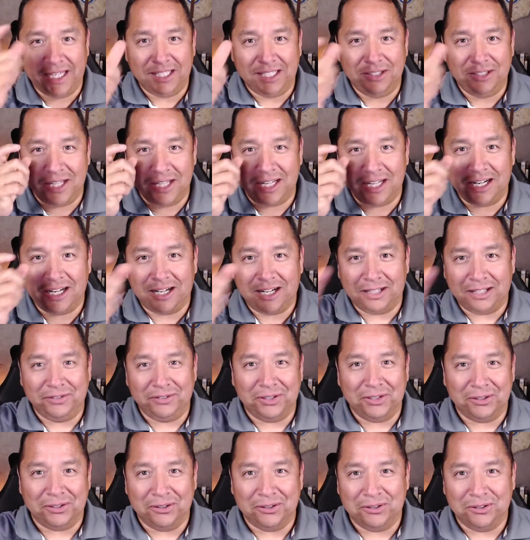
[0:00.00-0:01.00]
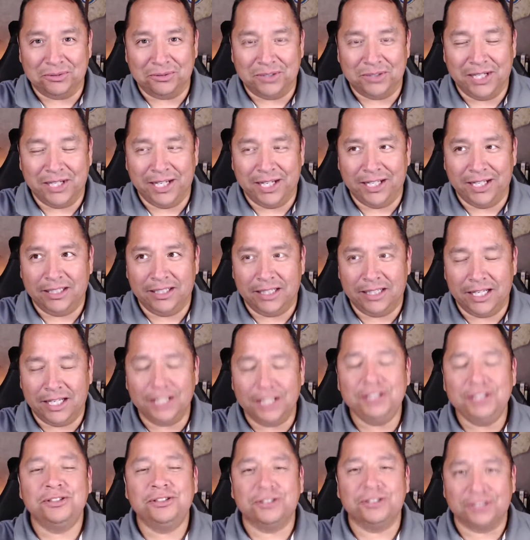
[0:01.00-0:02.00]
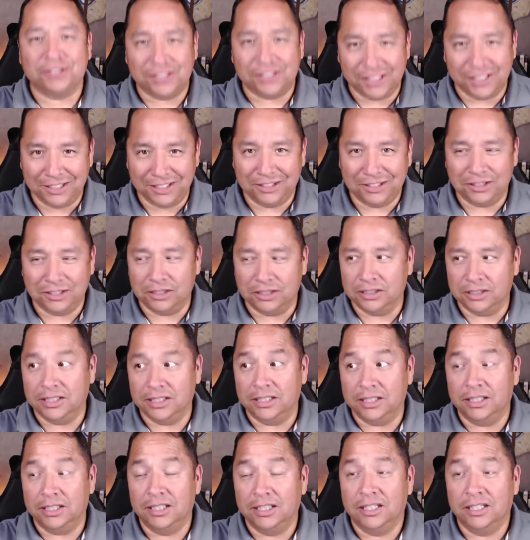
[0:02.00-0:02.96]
you get out of your own way, then you'll see clearly.